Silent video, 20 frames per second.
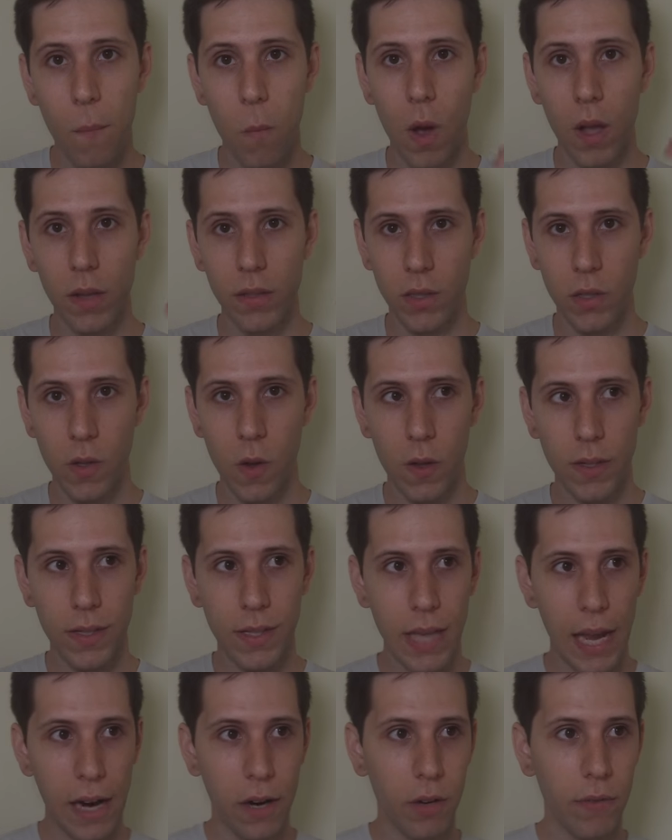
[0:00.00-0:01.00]
whilst not
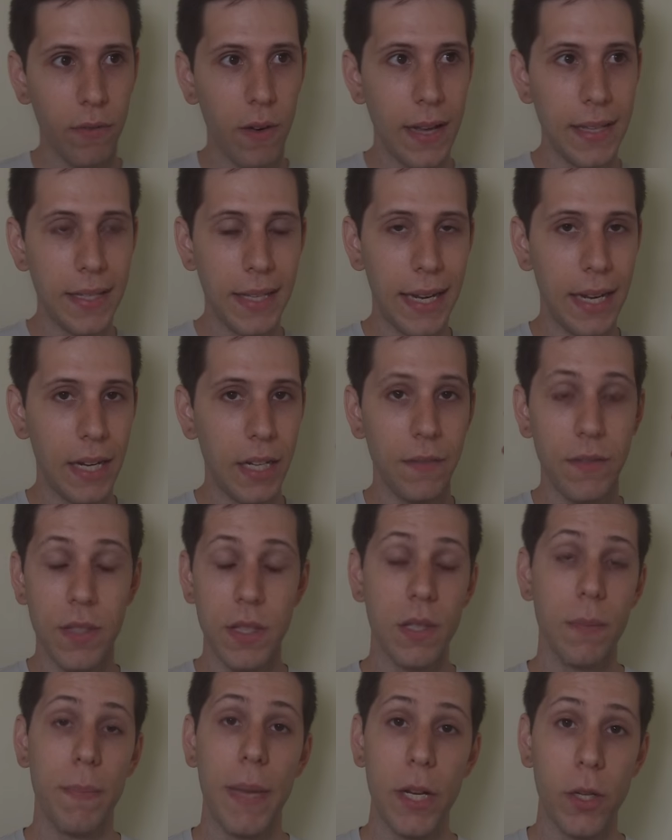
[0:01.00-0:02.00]
sacrificing any of the
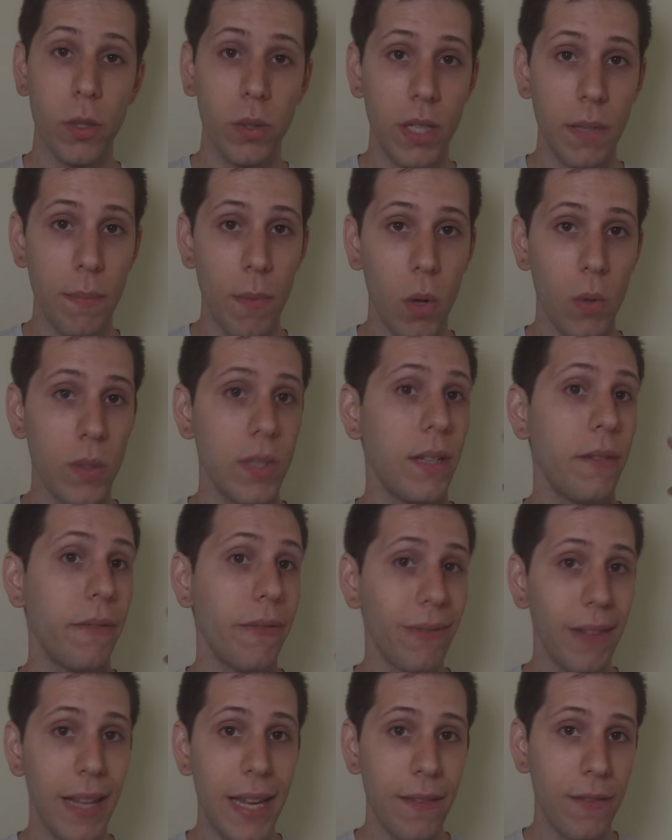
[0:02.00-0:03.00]
specialty malts and
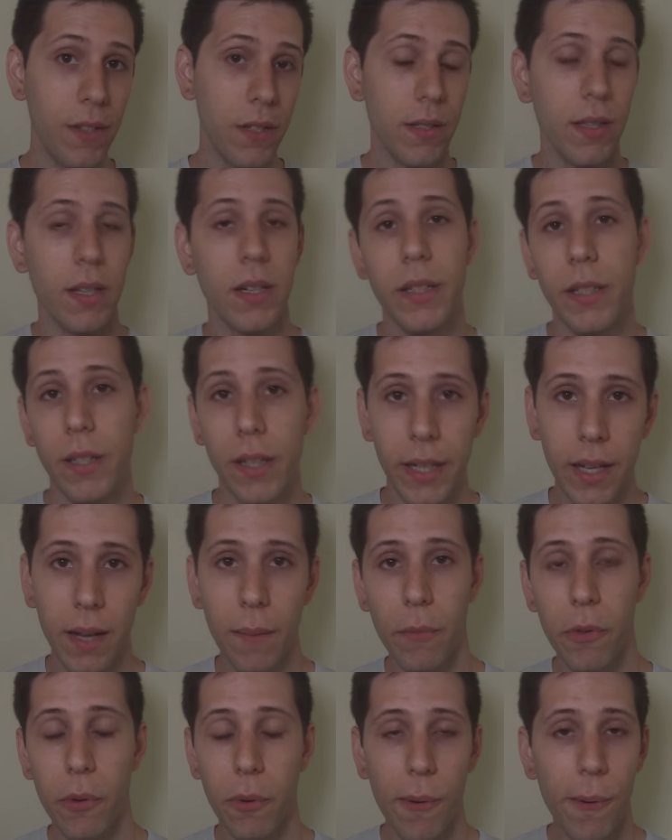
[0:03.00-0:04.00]
flavors that are going to
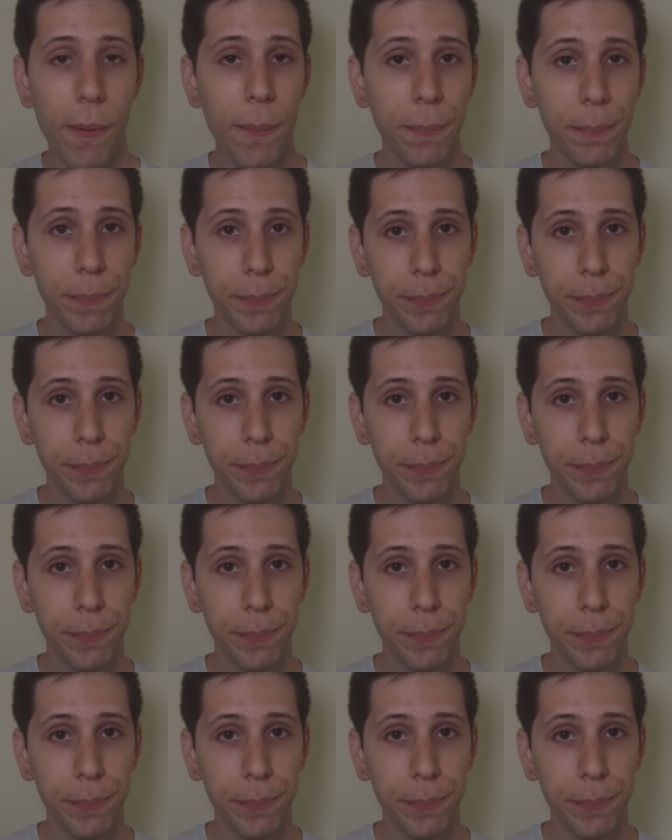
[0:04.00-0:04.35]
come through.